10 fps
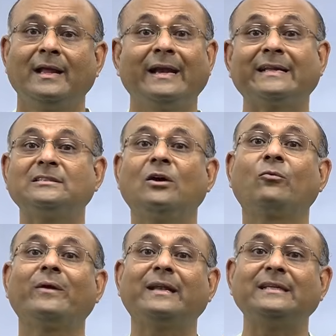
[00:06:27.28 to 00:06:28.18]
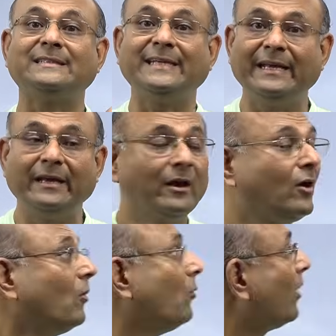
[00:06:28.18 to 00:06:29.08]
Let us now quickly see
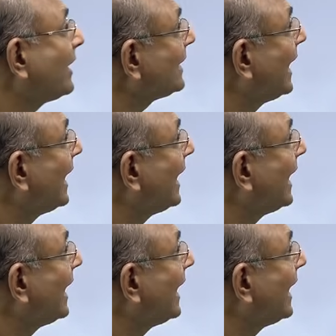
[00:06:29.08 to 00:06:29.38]
what